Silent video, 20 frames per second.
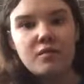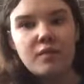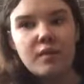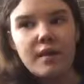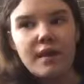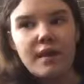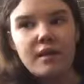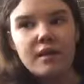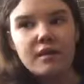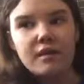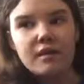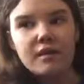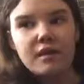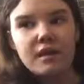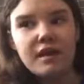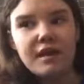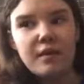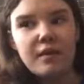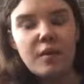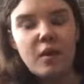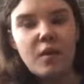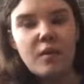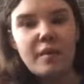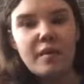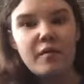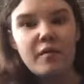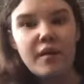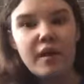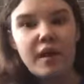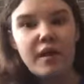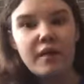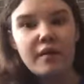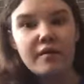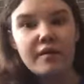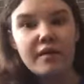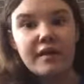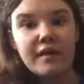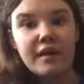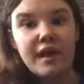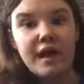well, looks like a moment where
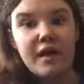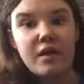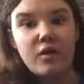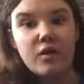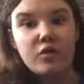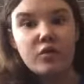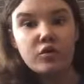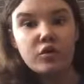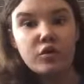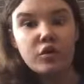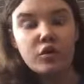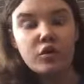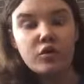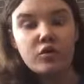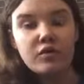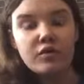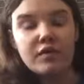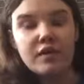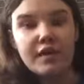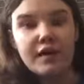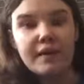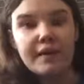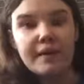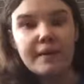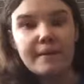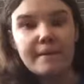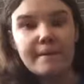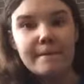the characters, like,